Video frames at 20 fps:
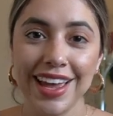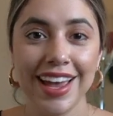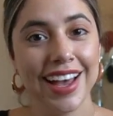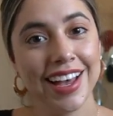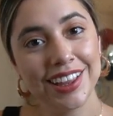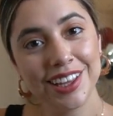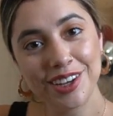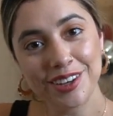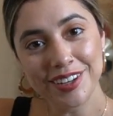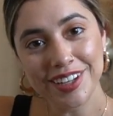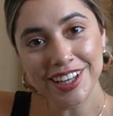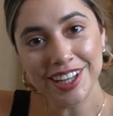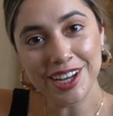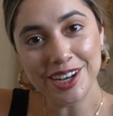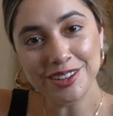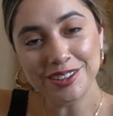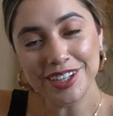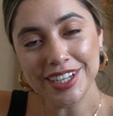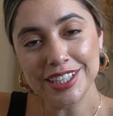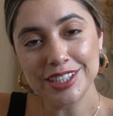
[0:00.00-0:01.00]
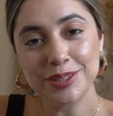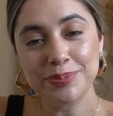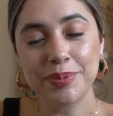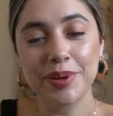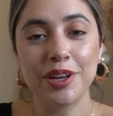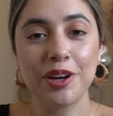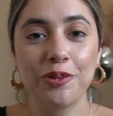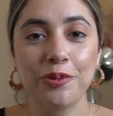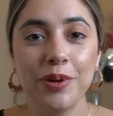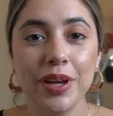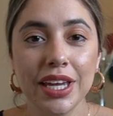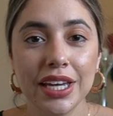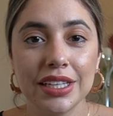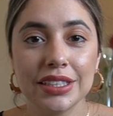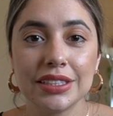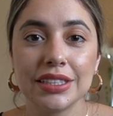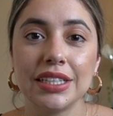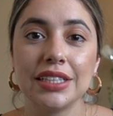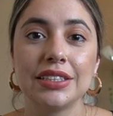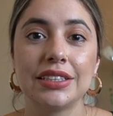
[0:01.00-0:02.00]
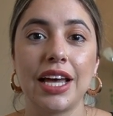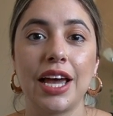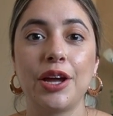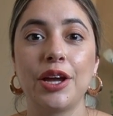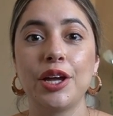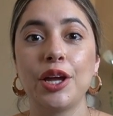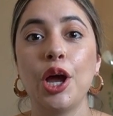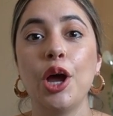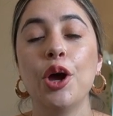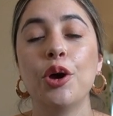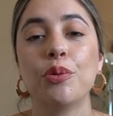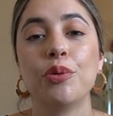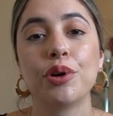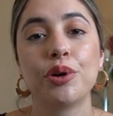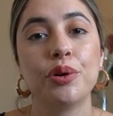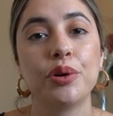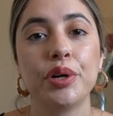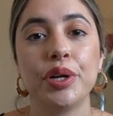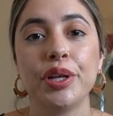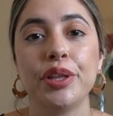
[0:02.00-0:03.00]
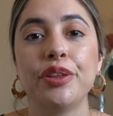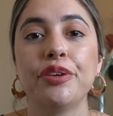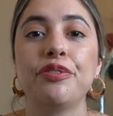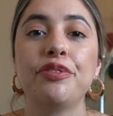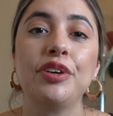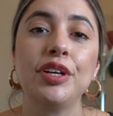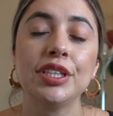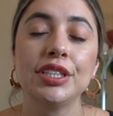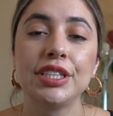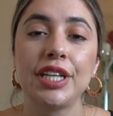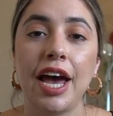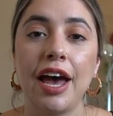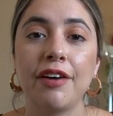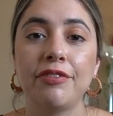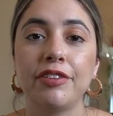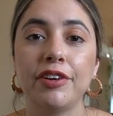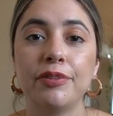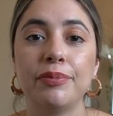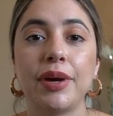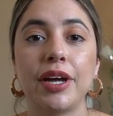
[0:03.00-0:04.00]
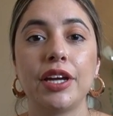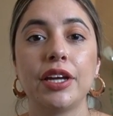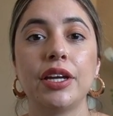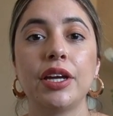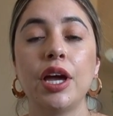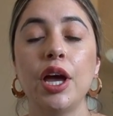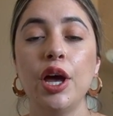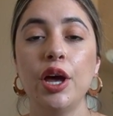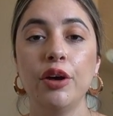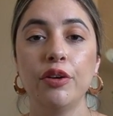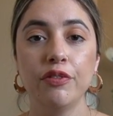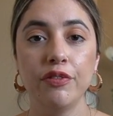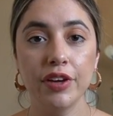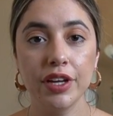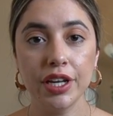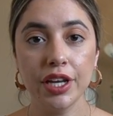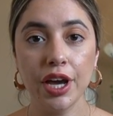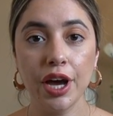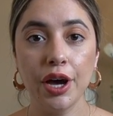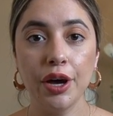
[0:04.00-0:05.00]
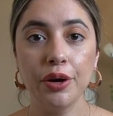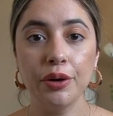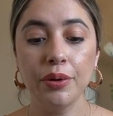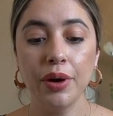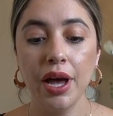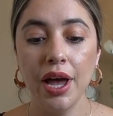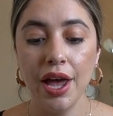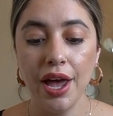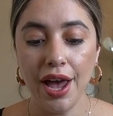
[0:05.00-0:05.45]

Hello, hello. It's been a week since I recorded the first half of my video.